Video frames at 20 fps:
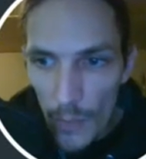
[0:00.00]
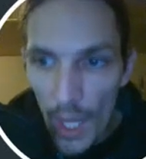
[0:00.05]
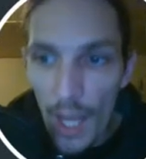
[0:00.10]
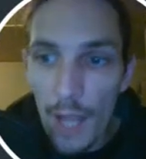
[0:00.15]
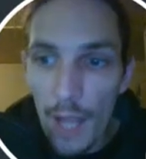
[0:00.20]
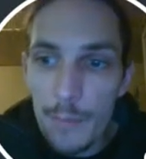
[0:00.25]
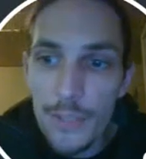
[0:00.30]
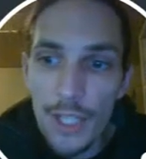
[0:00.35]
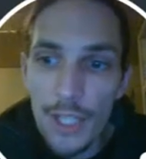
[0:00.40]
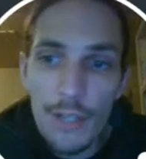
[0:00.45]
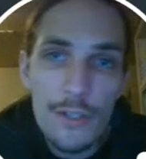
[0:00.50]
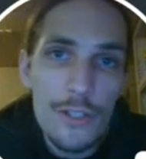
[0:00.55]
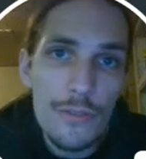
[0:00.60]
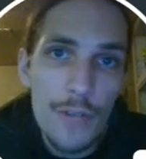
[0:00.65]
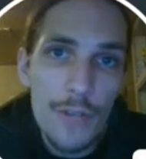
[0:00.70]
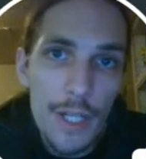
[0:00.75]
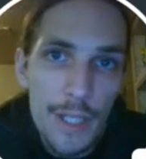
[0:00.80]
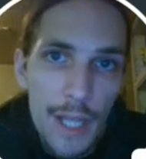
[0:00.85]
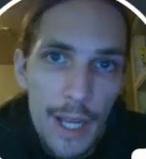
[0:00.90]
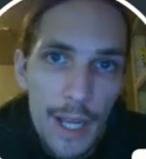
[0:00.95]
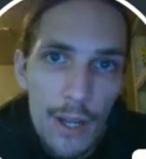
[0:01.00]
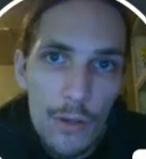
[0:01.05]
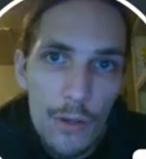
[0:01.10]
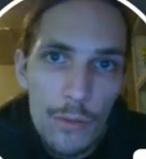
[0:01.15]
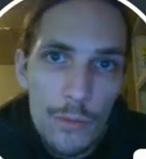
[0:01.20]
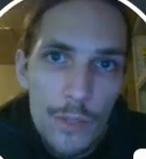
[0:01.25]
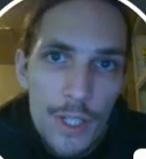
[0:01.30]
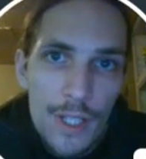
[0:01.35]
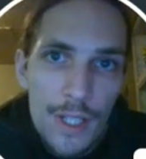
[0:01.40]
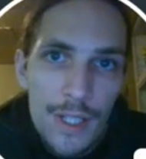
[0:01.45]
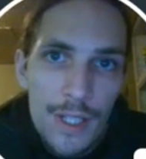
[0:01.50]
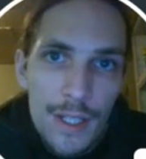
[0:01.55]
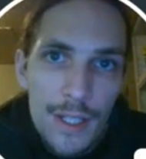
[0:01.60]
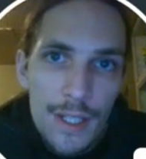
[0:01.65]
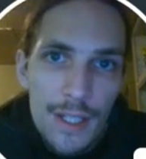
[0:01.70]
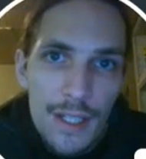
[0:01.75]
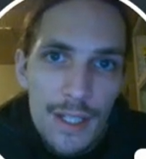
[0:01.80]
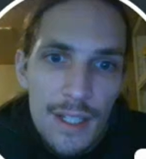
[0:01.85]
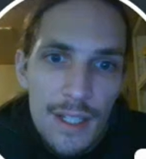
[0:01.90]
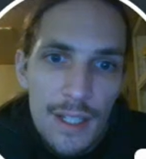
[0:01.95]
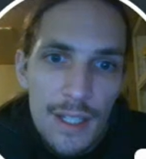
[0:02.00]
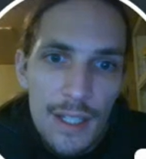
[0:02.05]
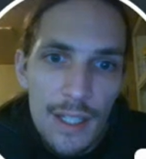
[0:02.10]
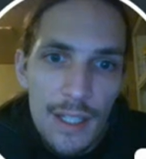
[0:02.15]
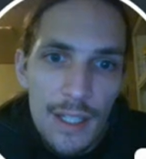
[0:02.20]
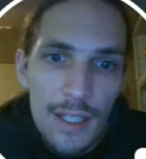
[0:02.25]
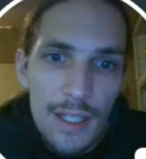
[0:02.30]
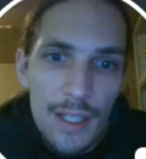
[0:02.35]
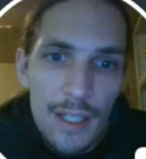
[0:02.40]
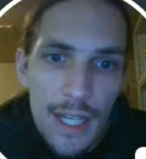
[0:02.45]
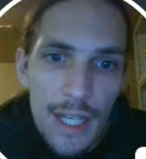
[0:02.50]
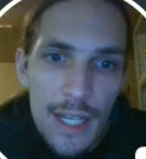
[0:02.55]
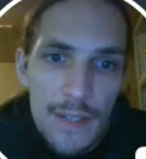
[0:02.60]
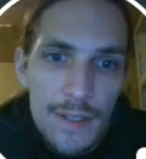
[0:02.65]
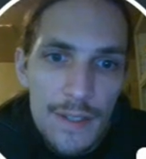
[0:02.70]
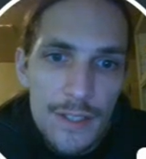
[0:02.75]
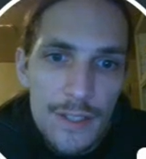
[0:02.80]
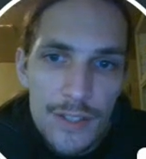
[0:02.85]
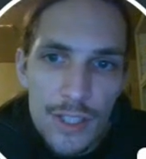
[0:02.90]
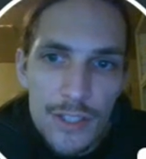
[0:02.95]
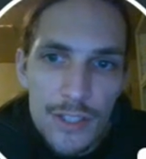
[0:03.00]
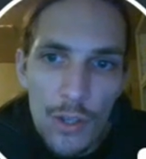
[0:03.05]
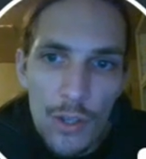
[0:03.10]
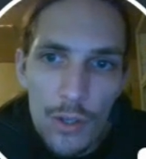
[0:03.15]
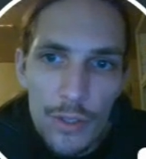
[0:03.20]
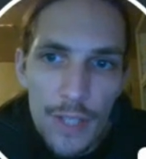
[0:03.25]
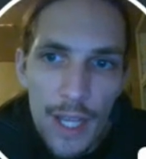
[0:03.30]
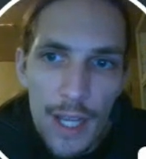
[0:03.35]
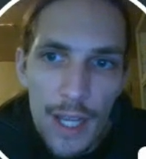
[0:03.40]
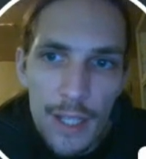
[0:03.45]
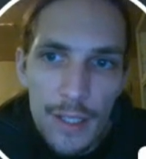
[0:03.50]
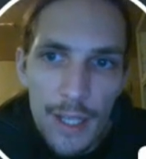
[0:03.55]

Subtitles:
I'm telling you right now, he thinks he's all that